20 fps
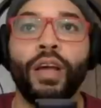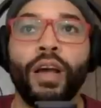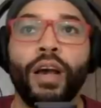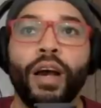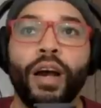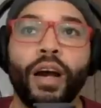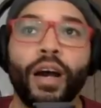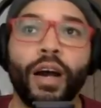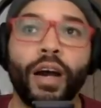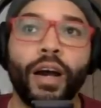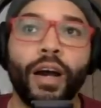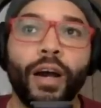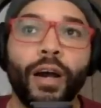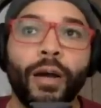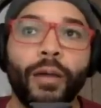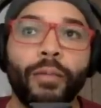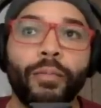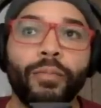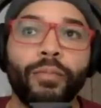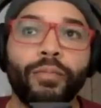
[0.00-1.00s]

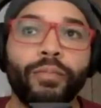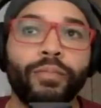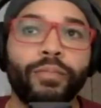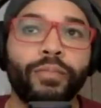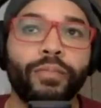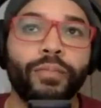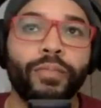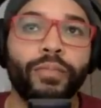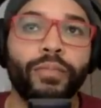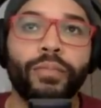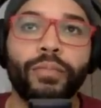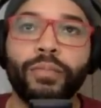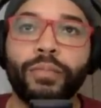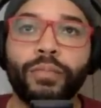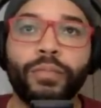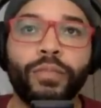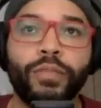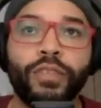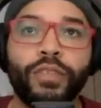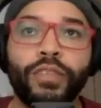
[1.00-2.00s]
um,
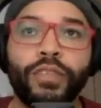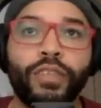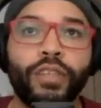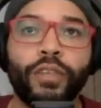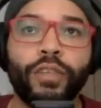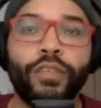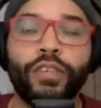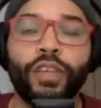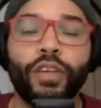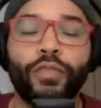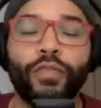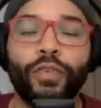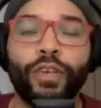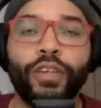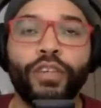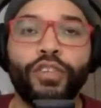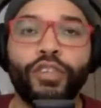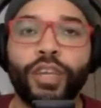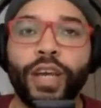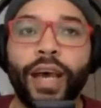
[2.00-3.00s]
di
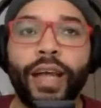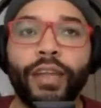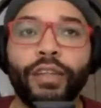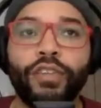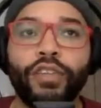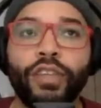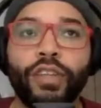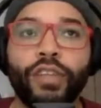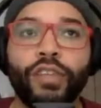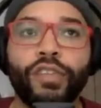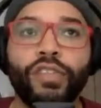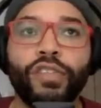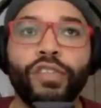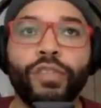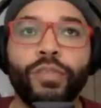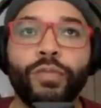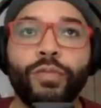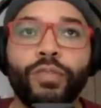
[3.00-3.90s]
different challenges